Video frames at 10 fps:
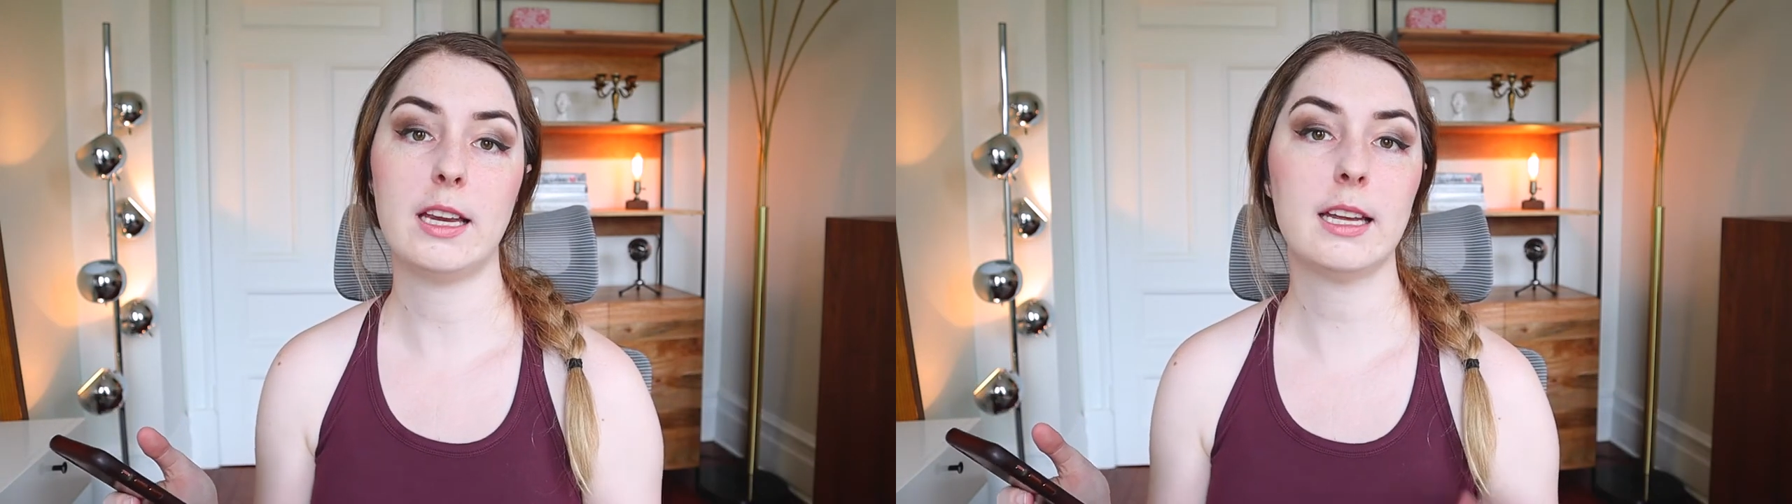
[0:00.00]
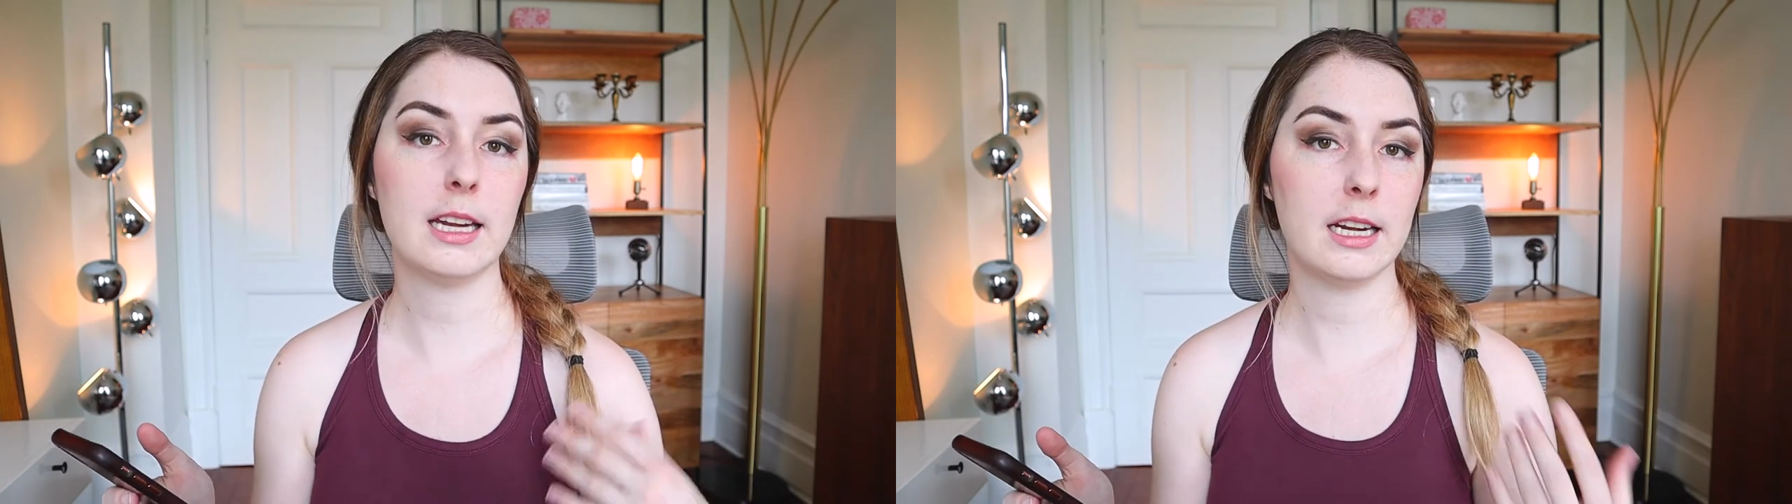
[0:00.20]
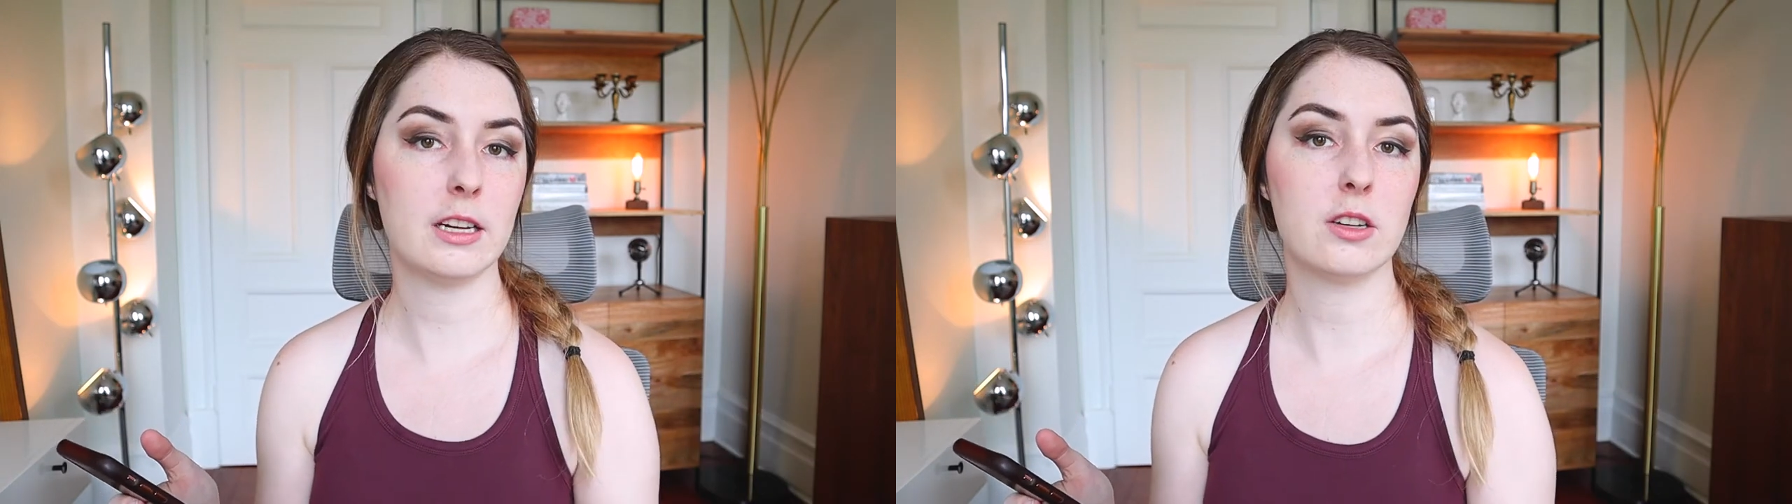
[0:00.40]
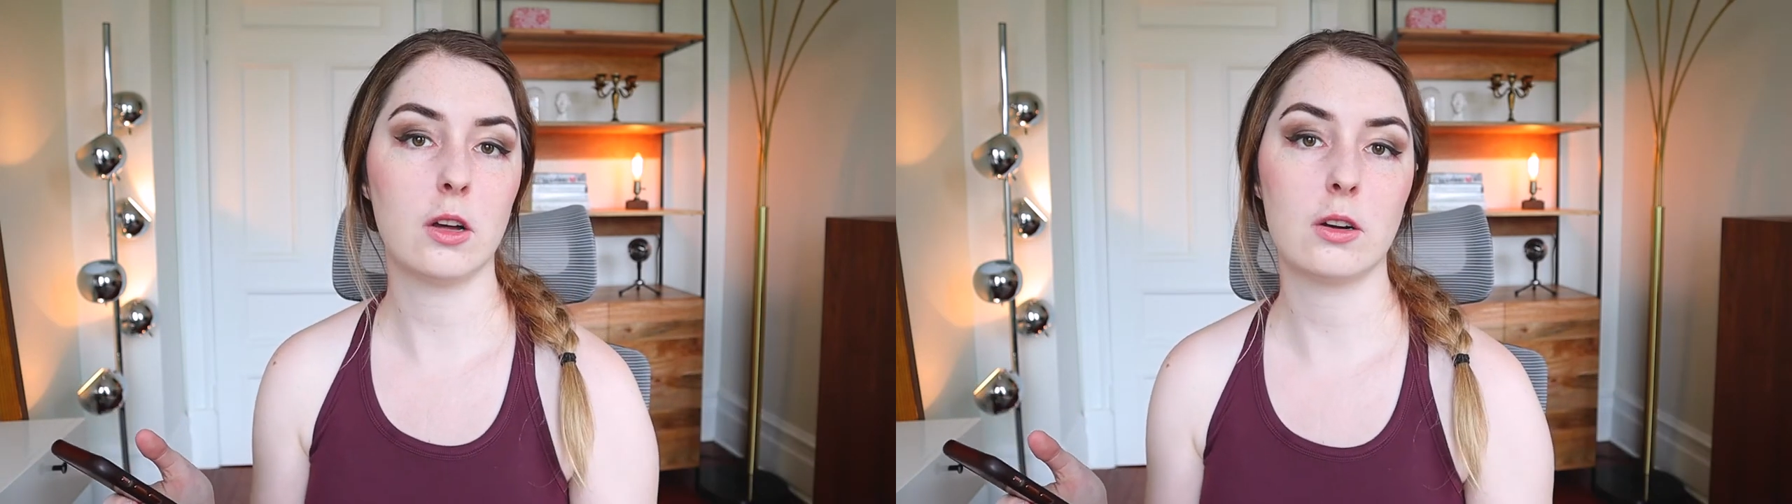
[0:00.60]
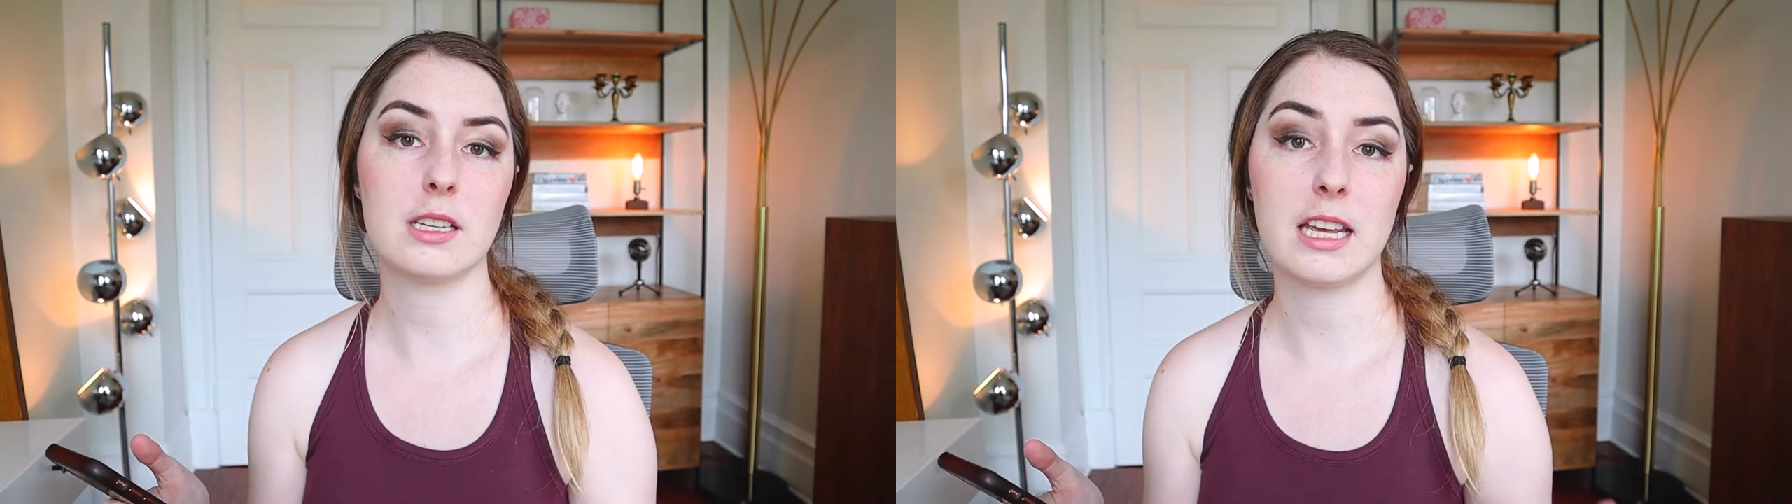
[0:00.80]
in Canadian
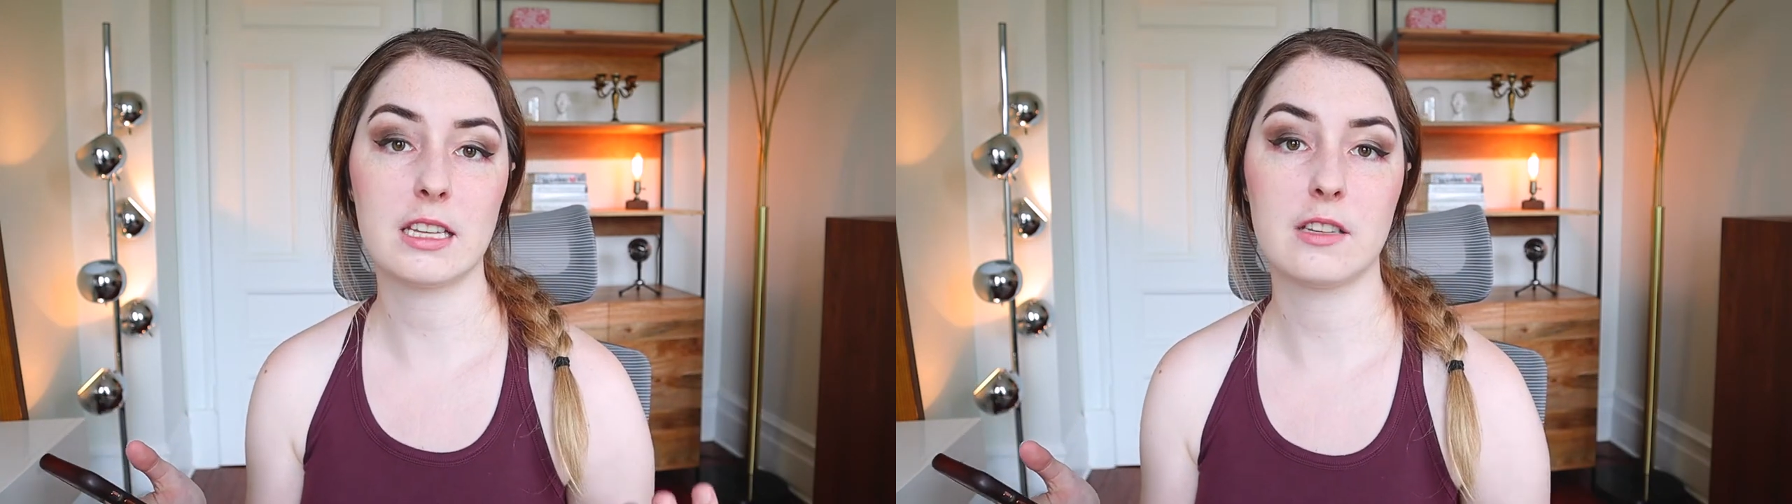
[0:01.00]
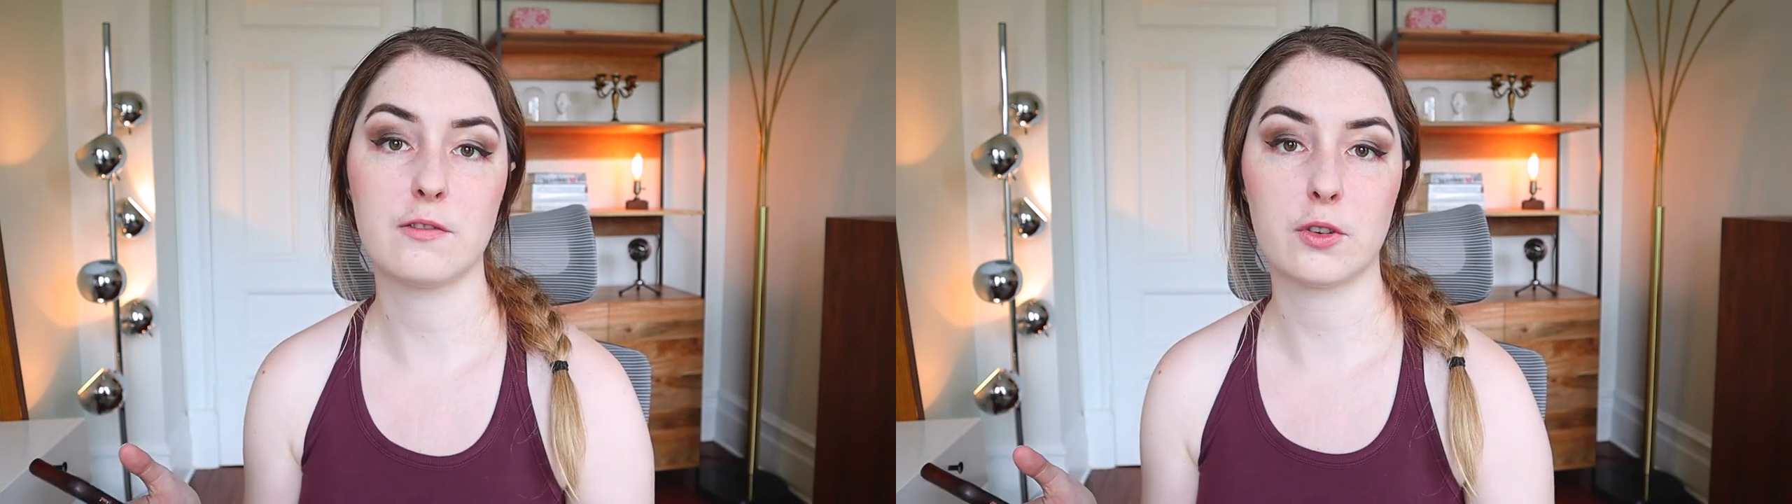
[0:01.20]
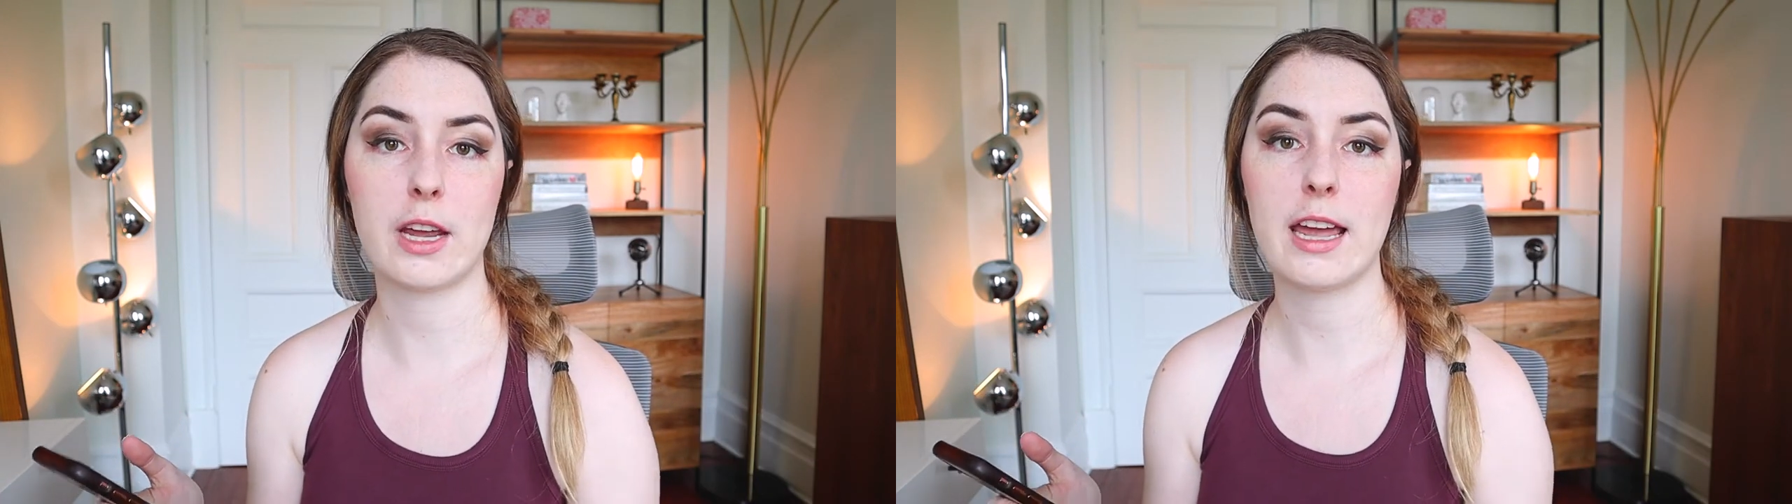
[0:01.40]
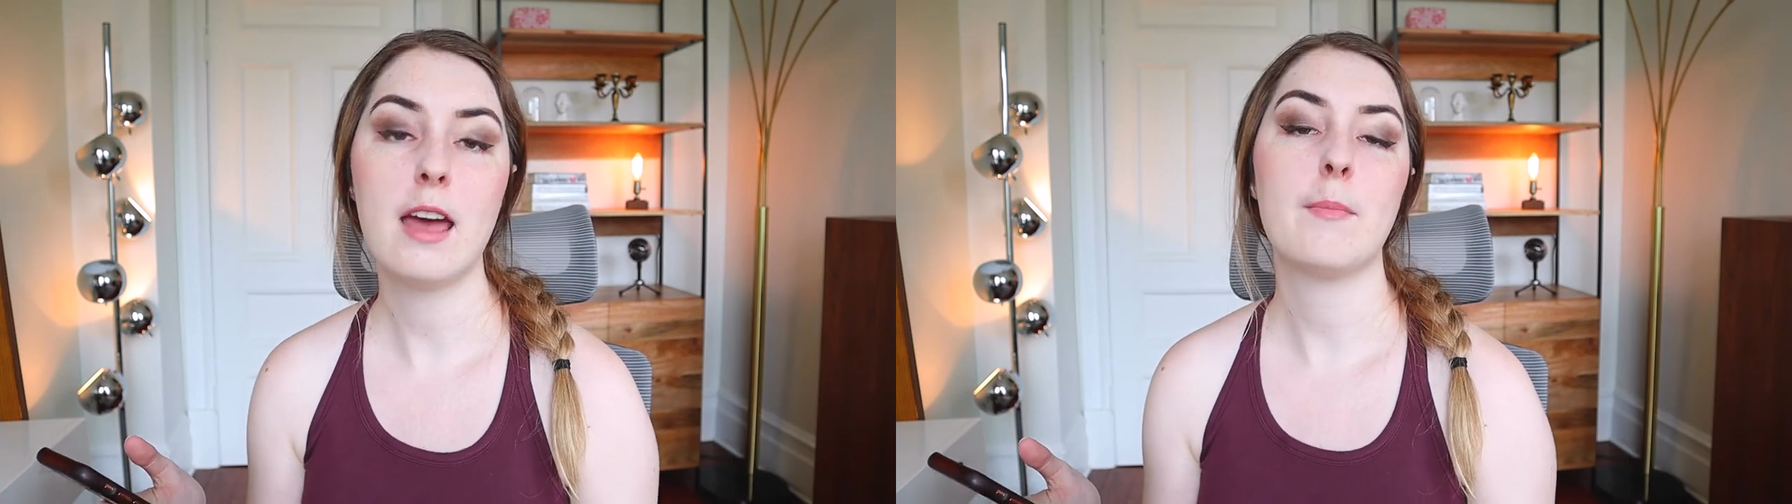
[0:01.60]
dollars is free,